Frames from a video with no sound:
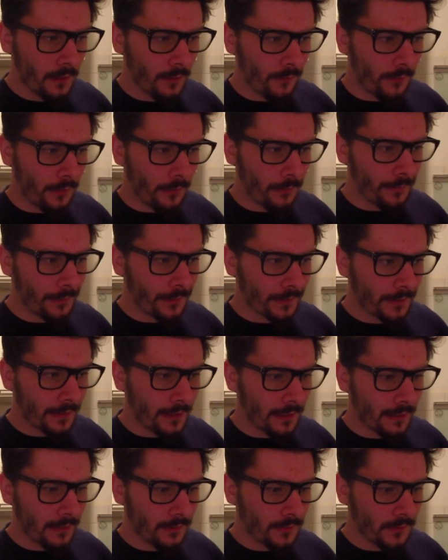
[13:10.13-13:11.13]
From
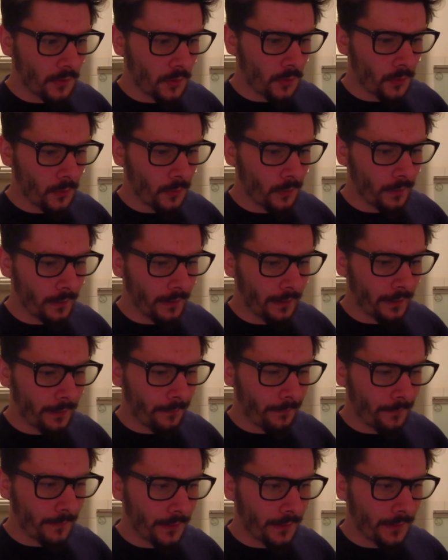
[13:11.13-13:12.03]
birthdays to uh,